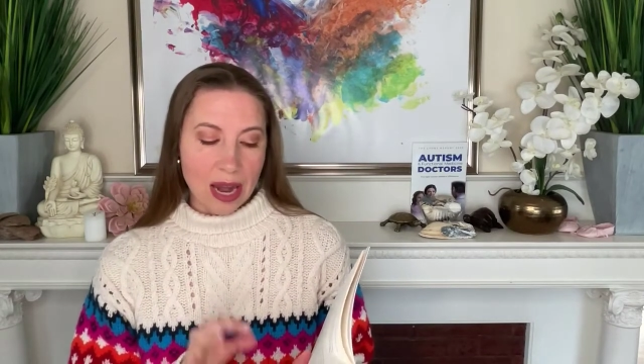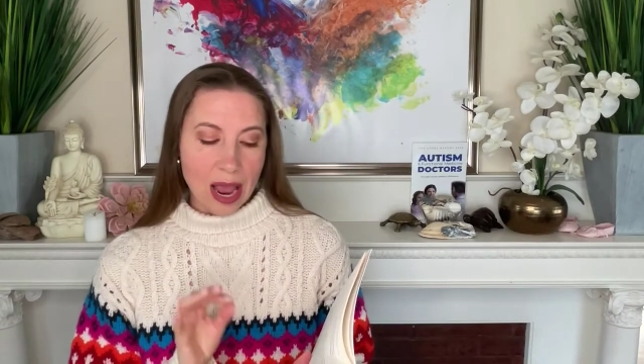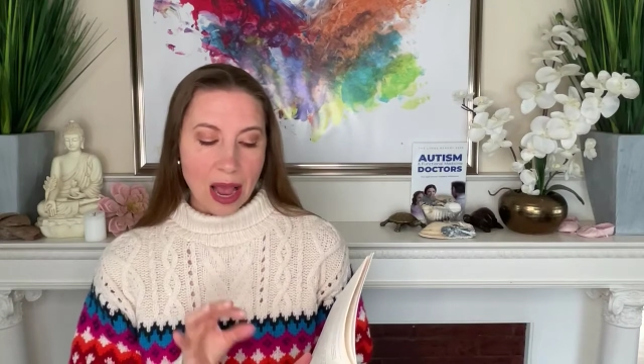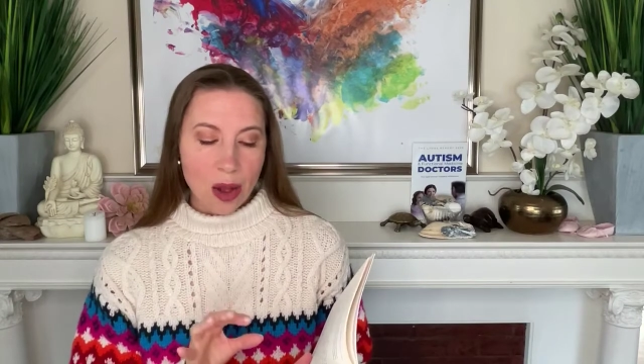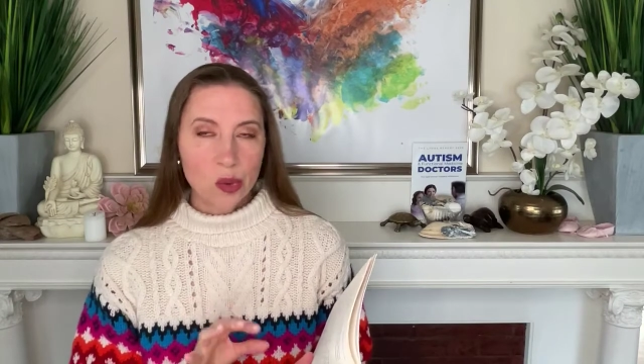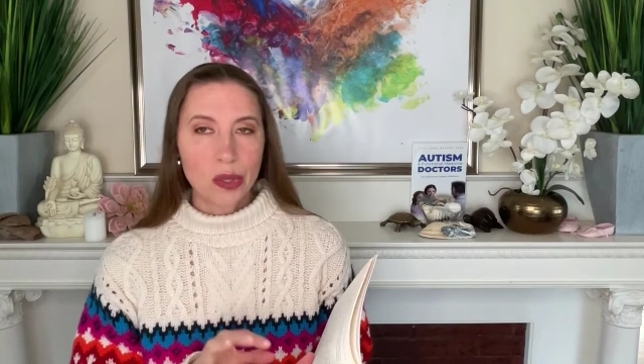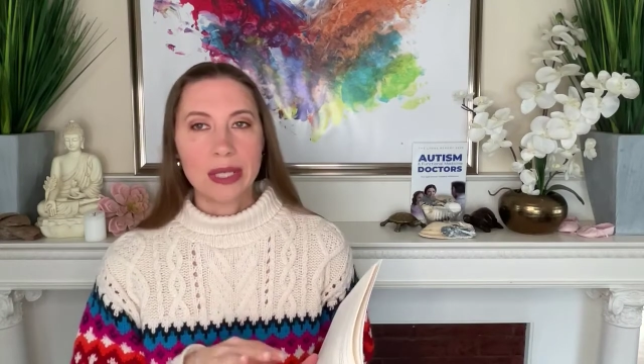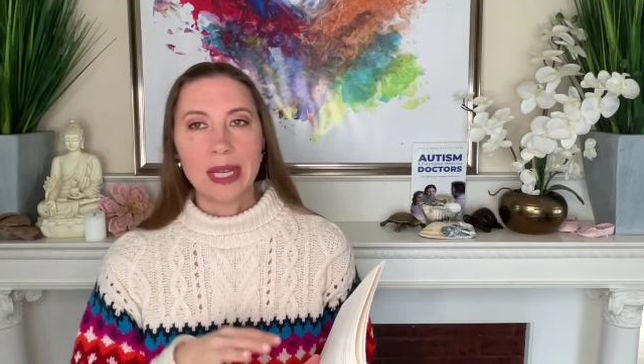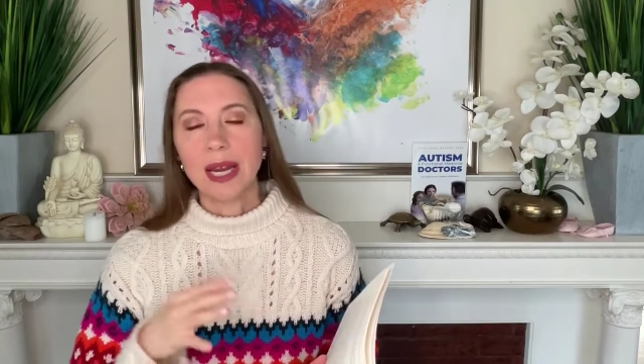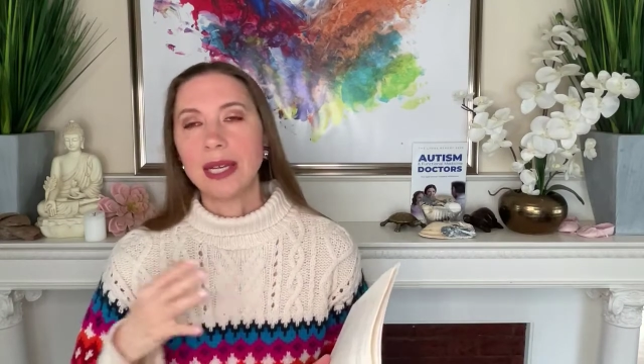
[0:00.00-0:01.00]
how
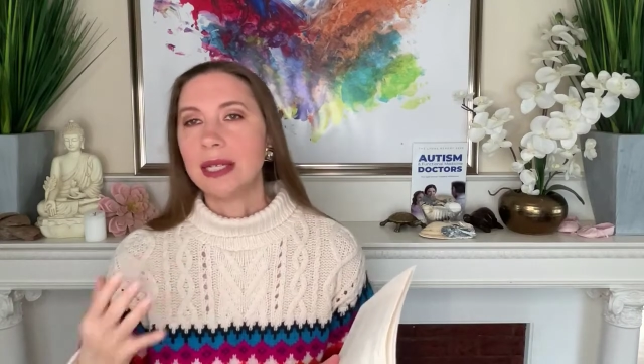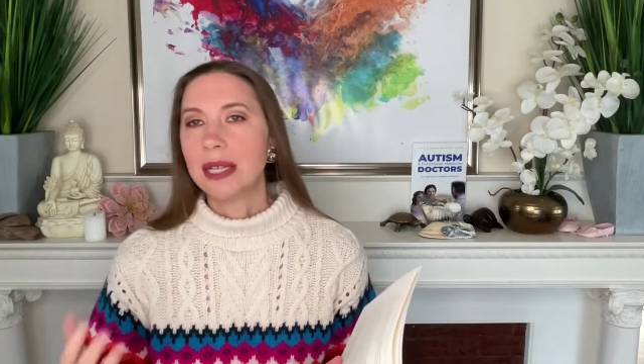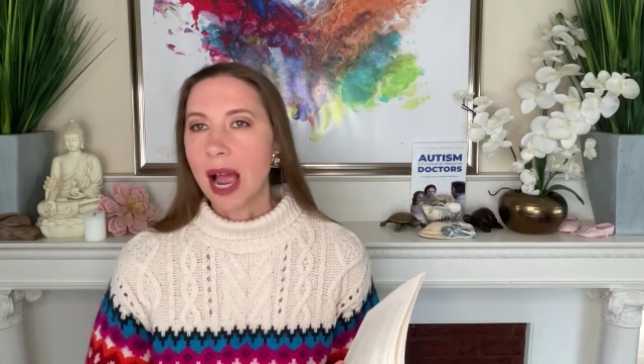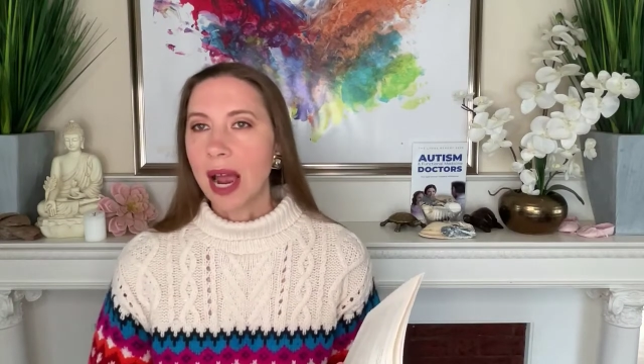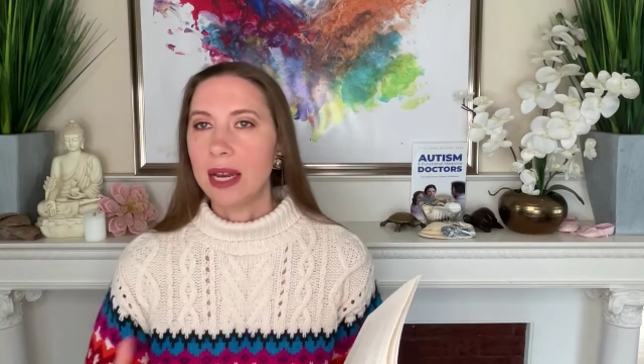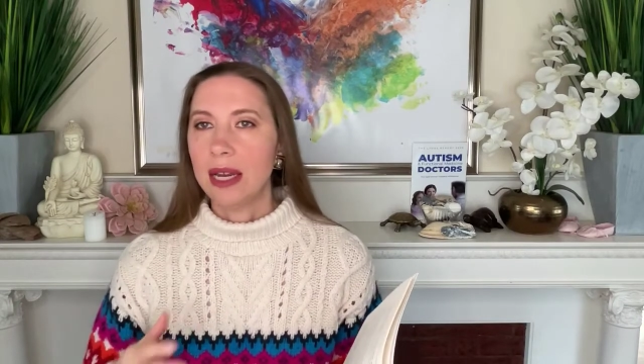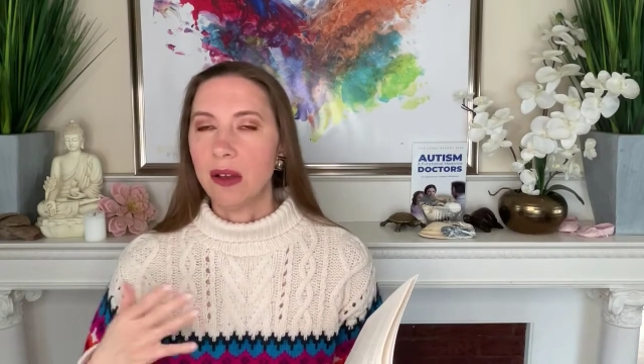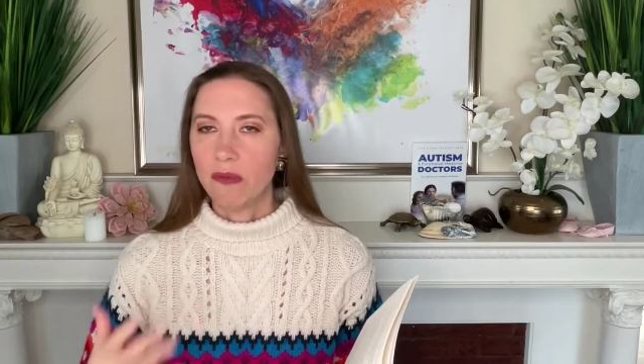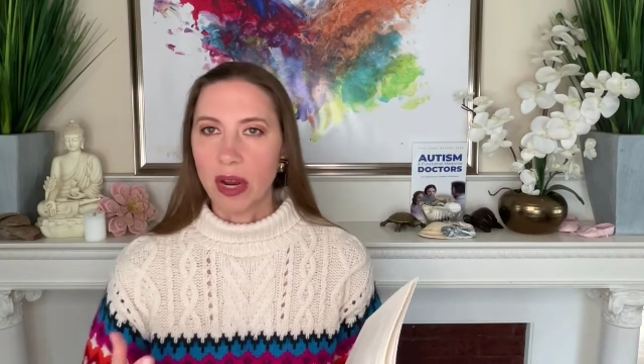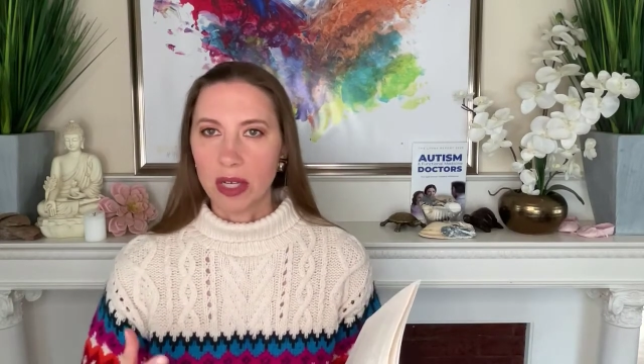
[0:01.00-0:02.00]
does anxiety
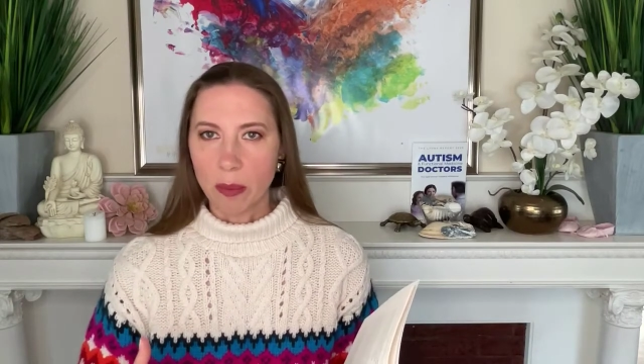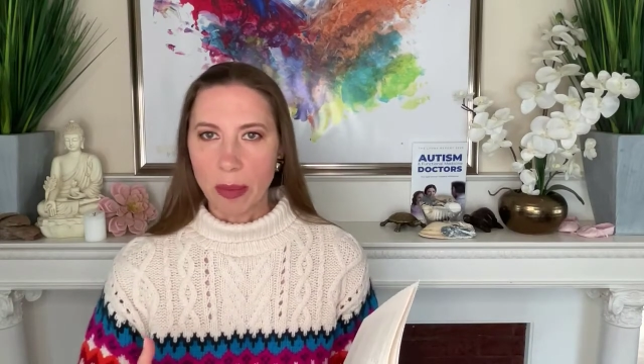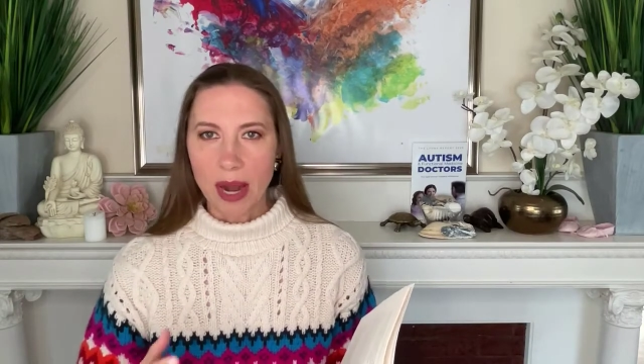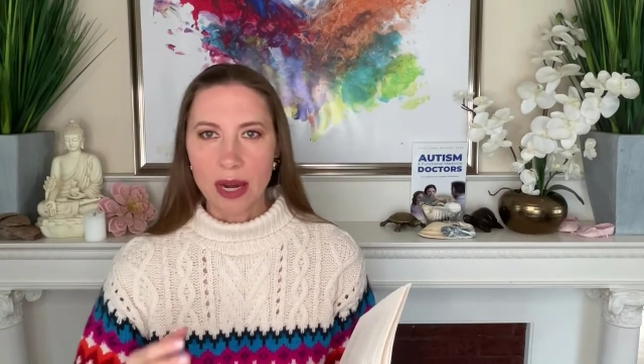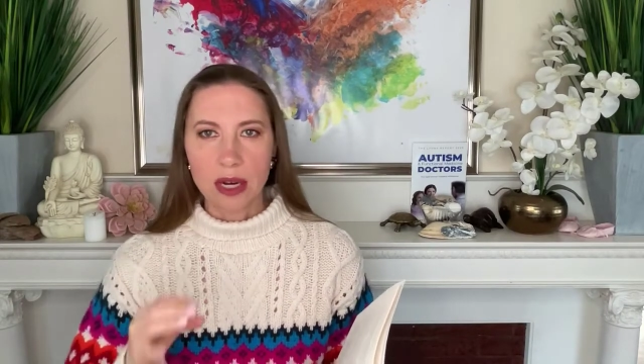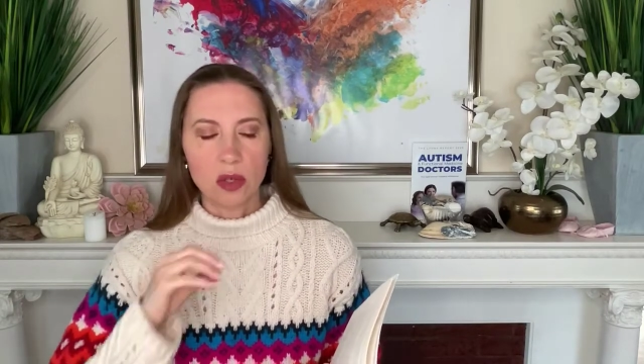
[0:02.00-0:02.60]
affect the body?